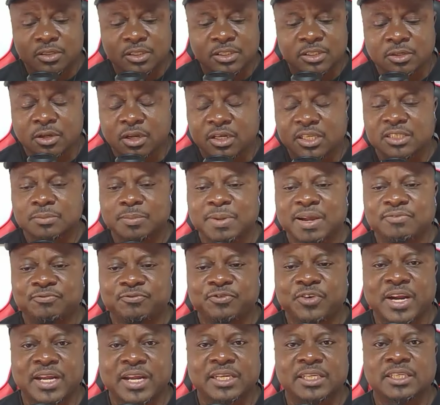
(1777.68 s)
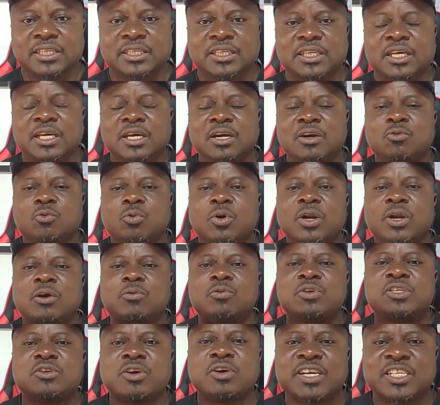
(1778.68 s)
He's got his man Friday. What are
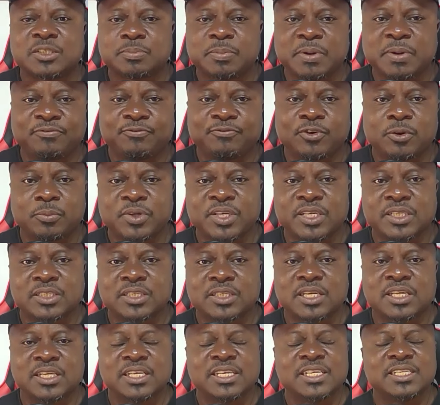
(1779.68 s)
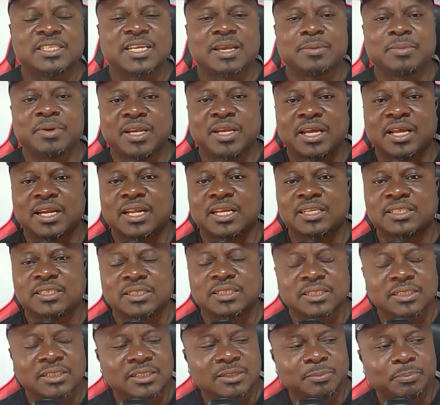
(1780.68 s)
we to expect from Italy? Inter Milan are
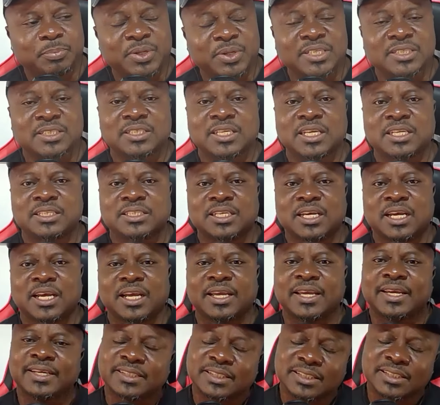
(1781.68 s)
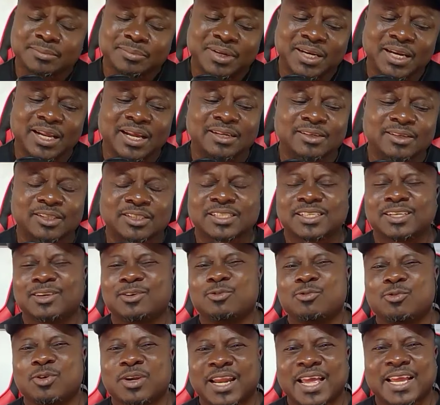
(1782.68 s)
still the pace setter. AC Milan
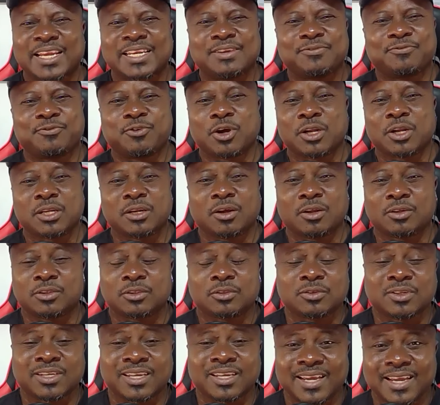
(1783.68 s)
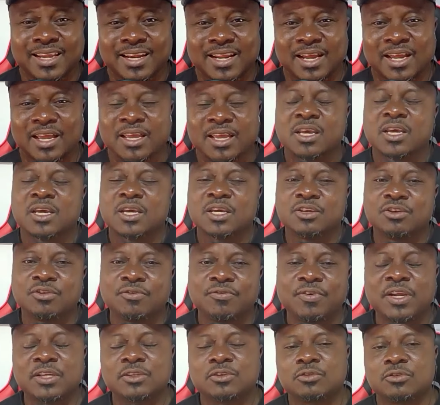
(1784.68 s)
doesn't look like they've got it all together.
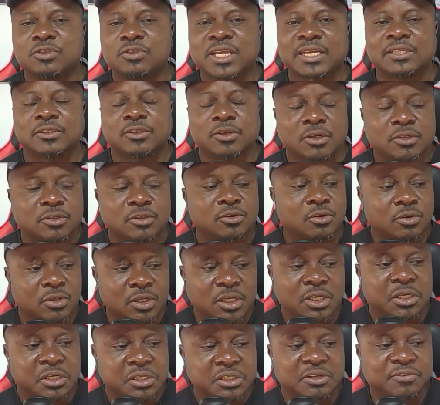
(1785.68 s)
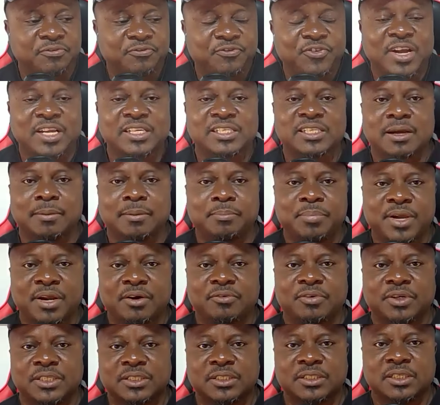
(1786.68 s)
Juventus, I thought, okay, they find their
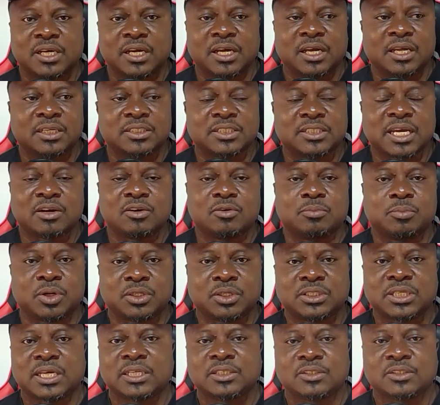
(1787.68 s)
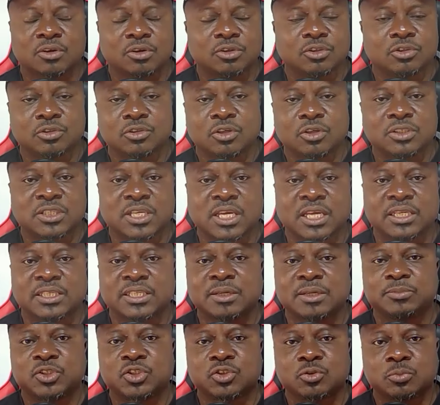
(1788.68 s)
bearing. Thiago Motta is going to just get
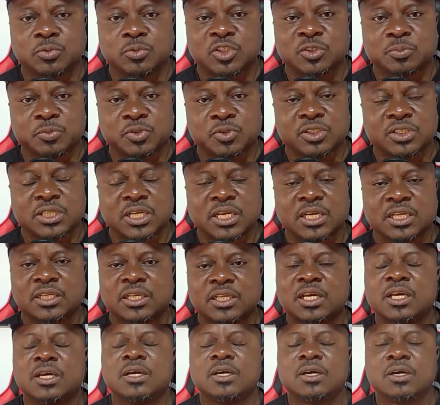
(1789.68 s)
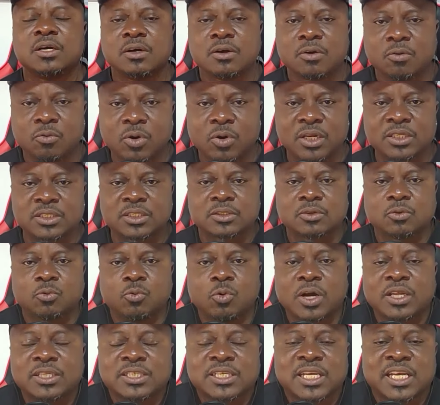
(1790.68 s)
them smooth sailing.
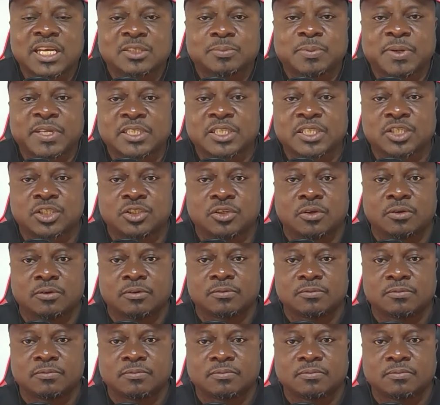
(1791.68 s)
What's the expectation?